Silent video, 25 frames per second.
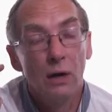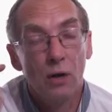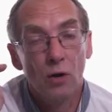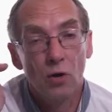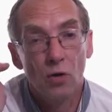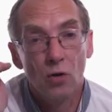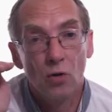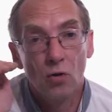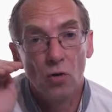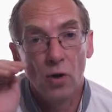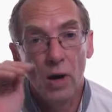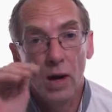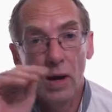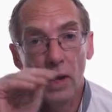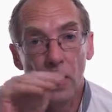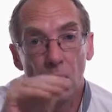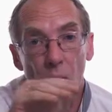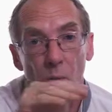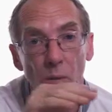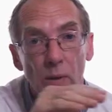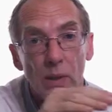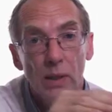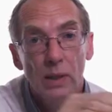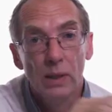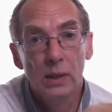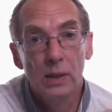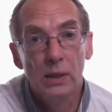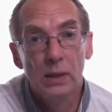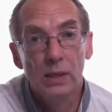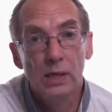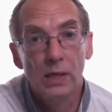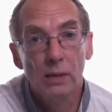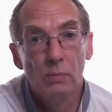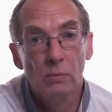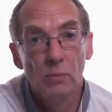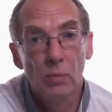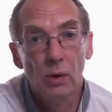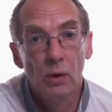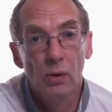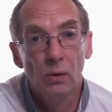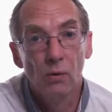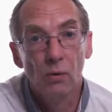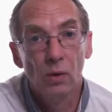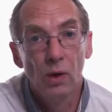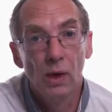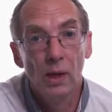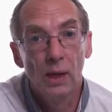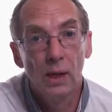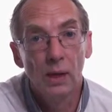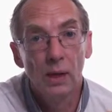crack within the timber
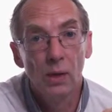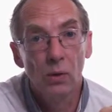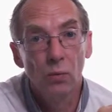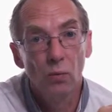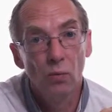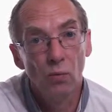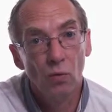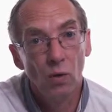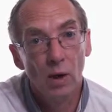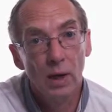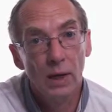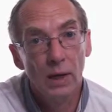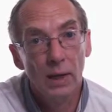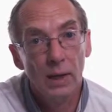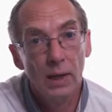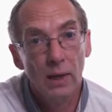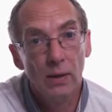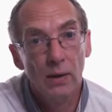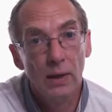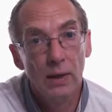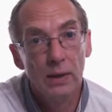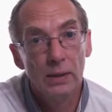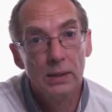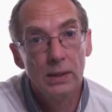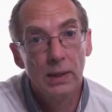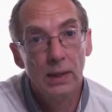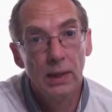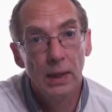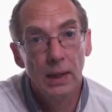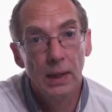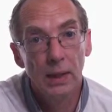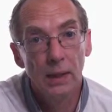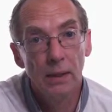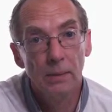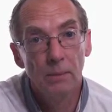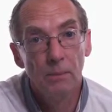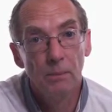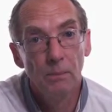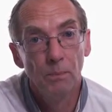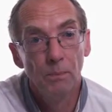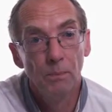leading right down into Leah,